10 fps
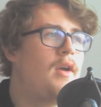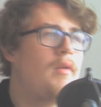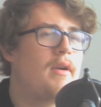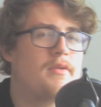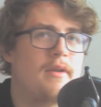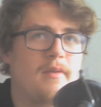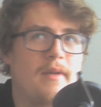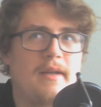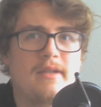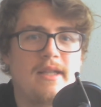What else? There's the
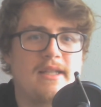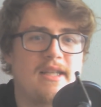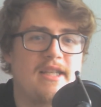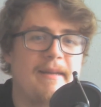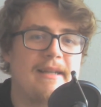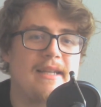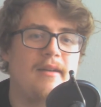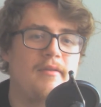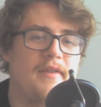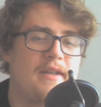Raw
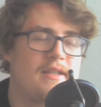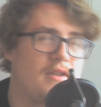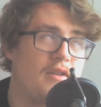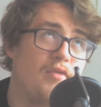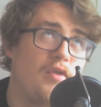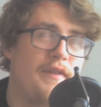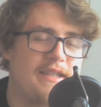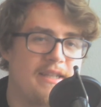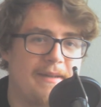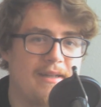versus
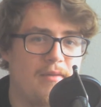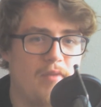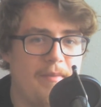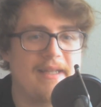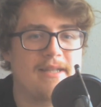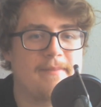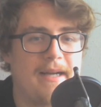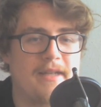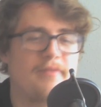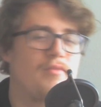SmackDown women's
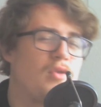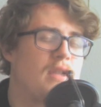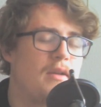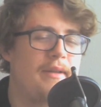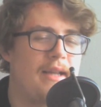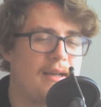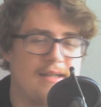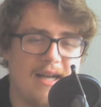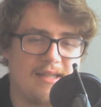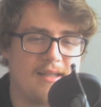match. Raw's going to win that
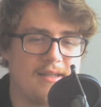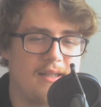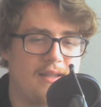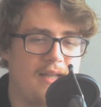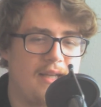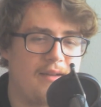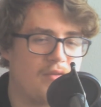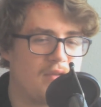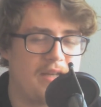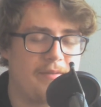because Asuka's in the
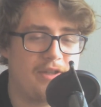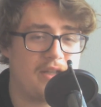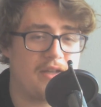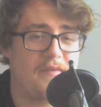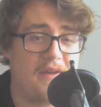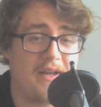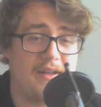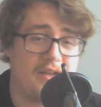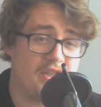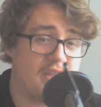Raw team and she's undefeated,
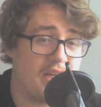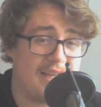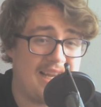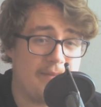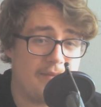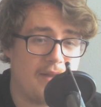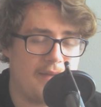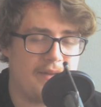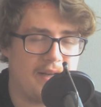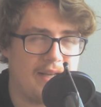and they're going
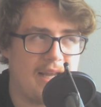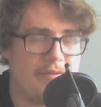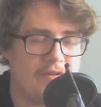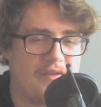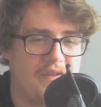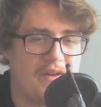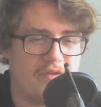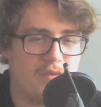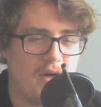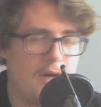to keep her undefeated
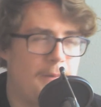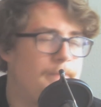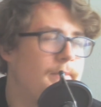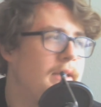for a while.